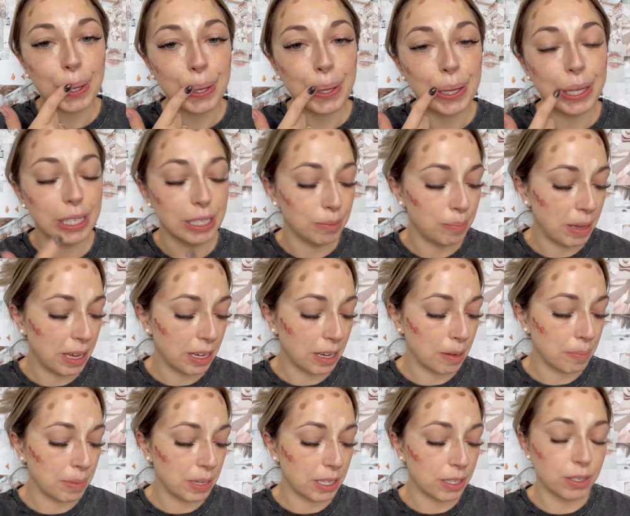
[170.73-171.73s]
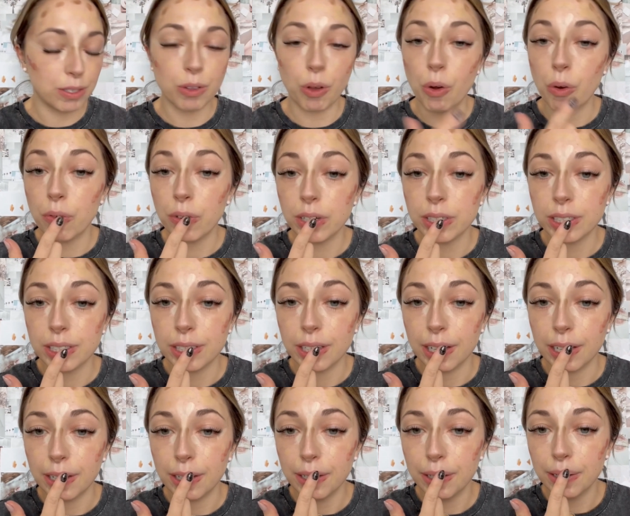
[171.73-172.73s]
This makeup is so
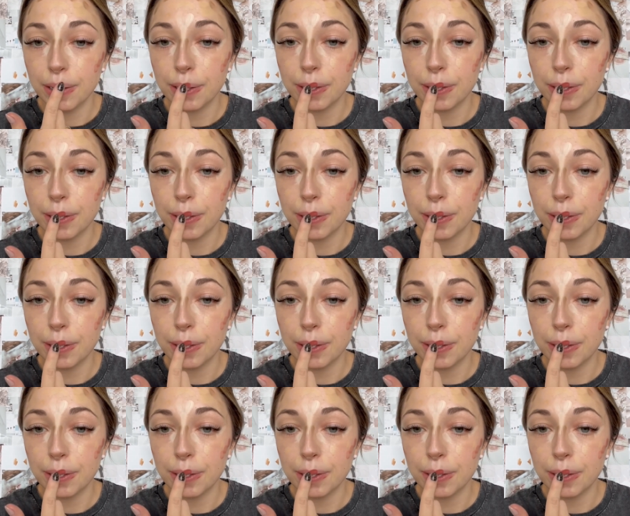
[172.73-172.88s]
versatile